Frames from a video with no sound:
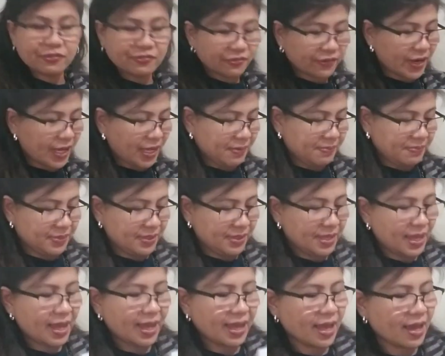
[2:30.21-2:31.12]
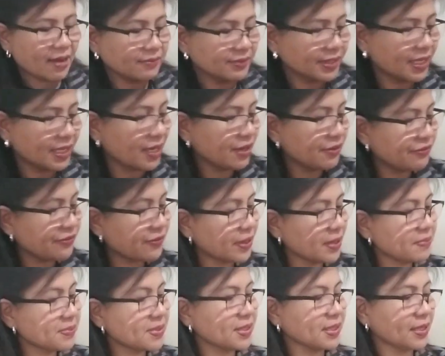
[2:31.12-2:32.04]
frame. I have 10
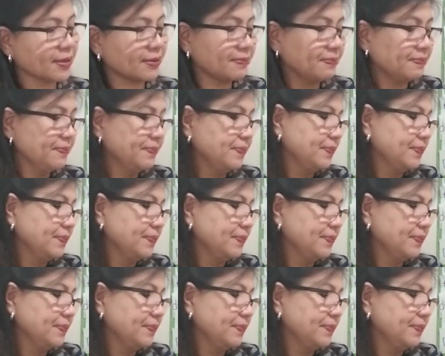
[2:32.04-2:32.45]
frames here.